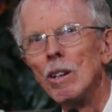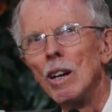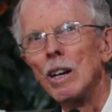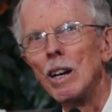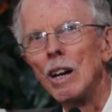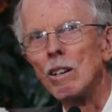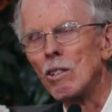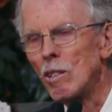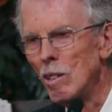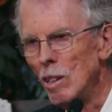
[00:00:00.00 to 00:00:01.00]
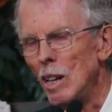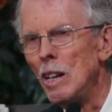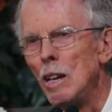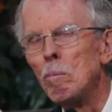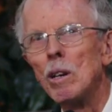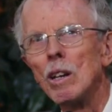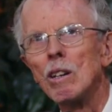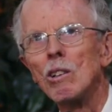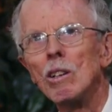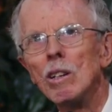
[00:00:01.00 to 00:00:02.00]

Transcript: against inhibiting